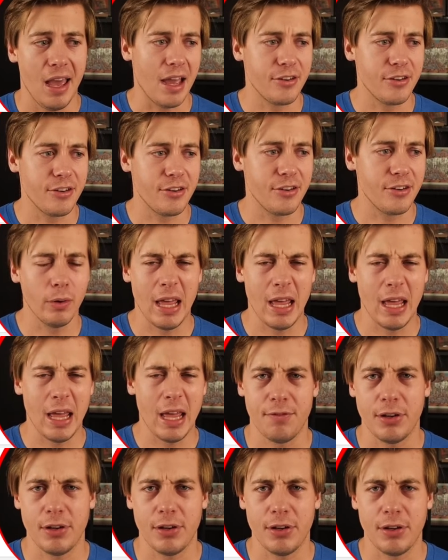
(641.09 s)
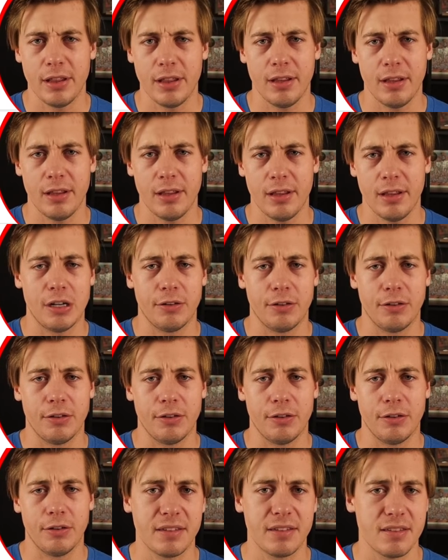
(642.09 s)
I don't have a video on it on the channel
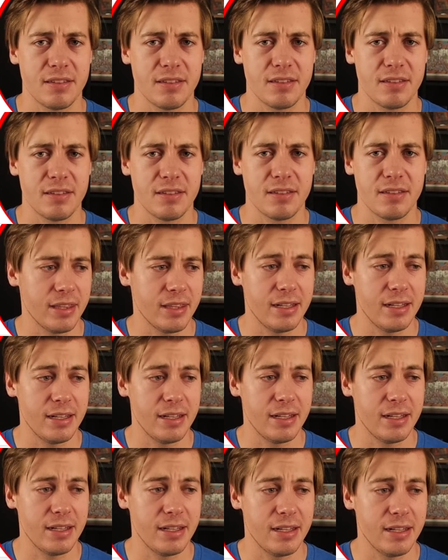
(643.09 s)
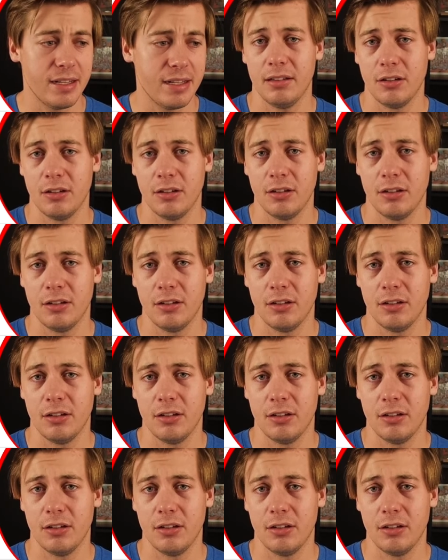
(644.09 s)
yet because it's not within Scikit-Learn,